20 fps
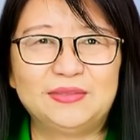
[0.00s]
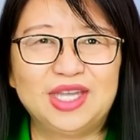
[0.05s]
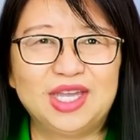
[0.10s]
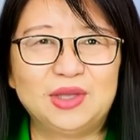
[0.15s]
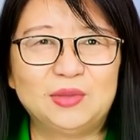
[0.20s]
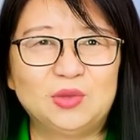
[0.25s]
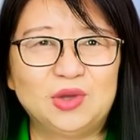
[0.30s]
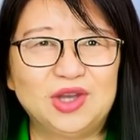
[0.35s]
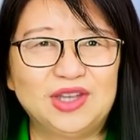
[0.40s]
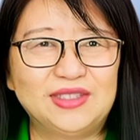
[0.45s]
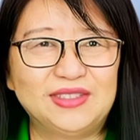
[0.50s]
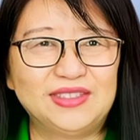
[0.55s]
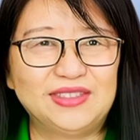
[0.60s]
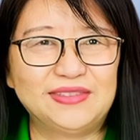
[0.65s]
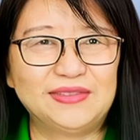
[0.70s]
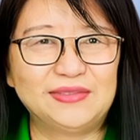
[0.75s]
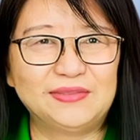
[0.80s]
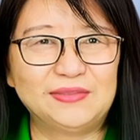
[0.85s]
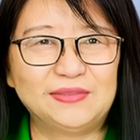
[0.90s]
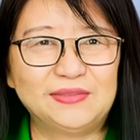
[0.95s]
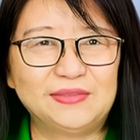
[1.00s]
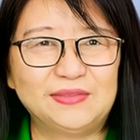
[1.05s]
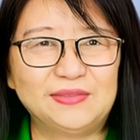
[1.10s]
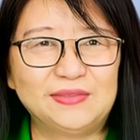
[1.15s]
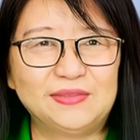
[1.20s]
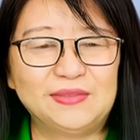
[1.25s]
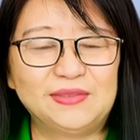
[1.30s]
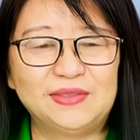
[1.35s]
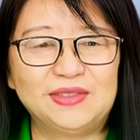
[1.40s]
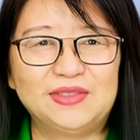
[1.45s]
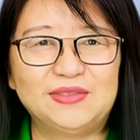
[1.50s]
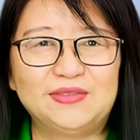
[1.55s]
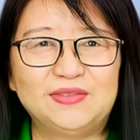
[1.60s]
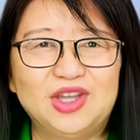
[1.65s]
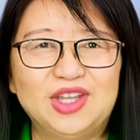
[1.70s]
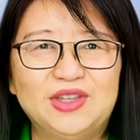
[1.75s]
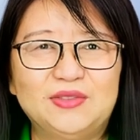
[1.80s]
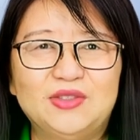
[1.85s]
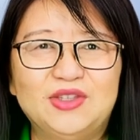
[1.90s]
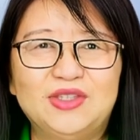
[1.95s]
Name one.
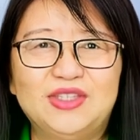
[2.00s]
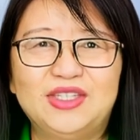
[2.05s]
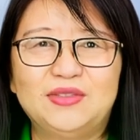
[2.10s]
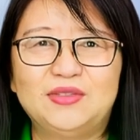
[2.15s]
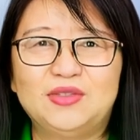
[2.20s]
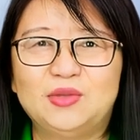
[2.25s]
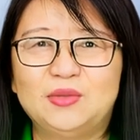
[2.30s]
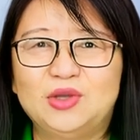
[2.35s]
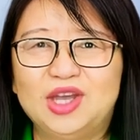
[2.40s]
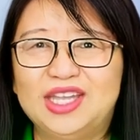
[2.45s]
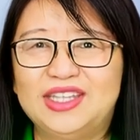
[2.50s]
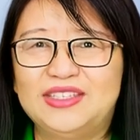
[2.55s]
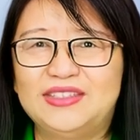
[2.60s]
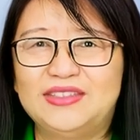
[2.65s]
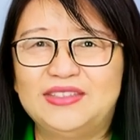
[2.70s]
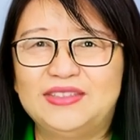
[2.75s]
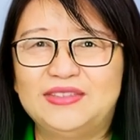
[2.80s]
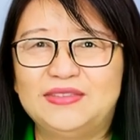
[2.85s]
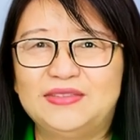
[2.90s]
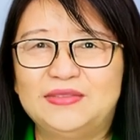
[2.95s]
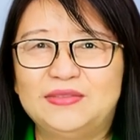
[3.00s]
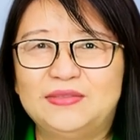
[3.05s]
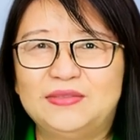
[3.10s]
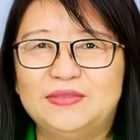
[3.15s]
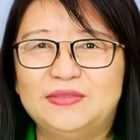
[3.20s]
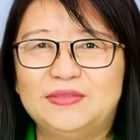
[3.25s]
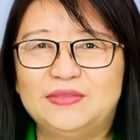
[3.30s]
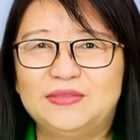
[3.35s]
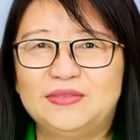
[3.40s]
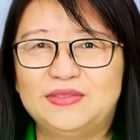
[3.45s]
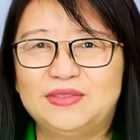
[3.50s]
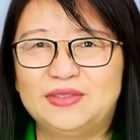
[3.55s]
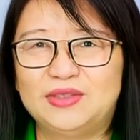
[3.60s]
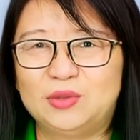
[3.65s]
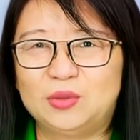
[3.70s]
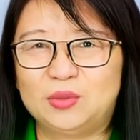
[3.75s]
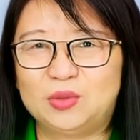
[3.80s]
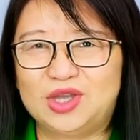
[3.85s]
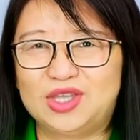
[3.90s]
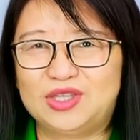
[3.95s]
Fought for civil rights.
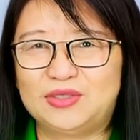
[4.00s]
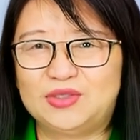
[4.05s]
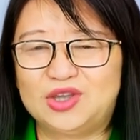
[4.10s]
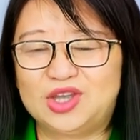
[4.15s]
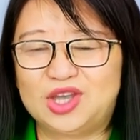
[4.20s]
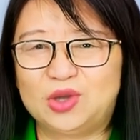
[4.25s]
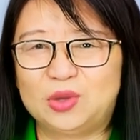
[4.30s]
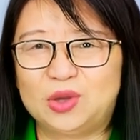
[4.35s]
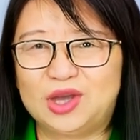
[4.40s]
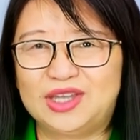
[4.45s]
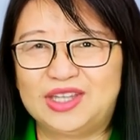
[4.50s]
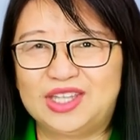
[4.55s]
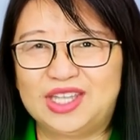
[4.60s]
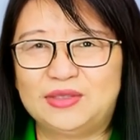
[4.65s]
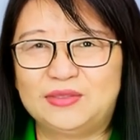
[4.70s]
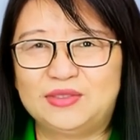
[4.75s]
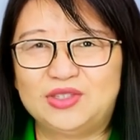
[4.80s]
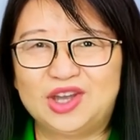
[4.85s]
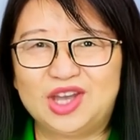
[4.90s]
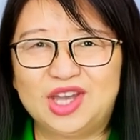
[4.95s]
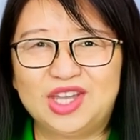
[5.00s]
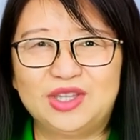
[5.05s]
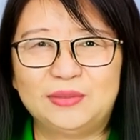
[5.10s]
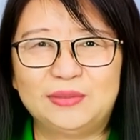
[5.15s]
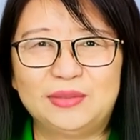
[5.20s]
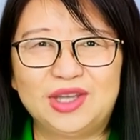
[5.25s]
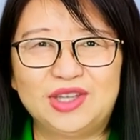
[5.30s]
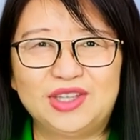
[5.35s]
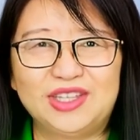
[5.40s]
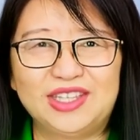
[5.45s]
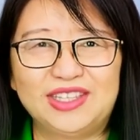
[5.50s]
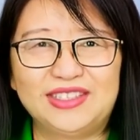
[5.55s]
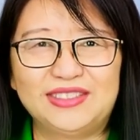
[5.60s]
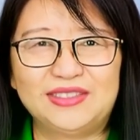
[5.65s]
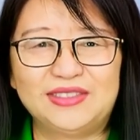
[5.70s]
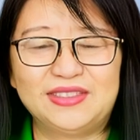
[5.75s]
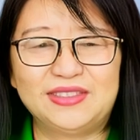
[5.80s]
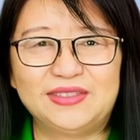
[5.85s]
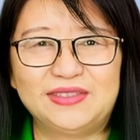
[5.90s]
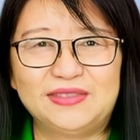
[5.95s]
Worked for equality for all
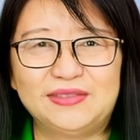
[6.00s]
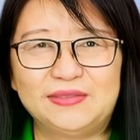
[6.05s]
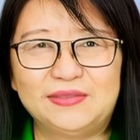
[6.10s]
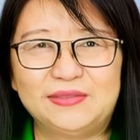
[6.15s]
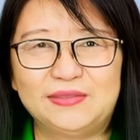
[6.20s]
Americans.